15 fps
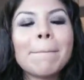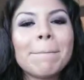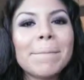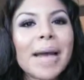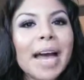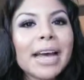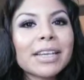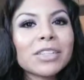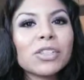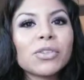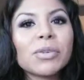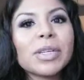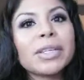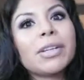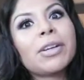back
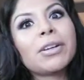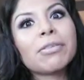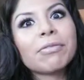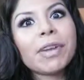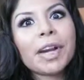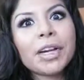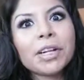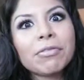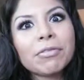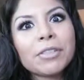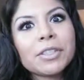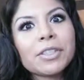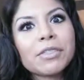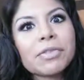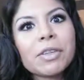doing her very
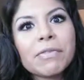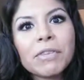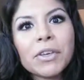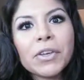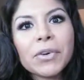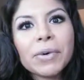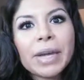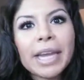first review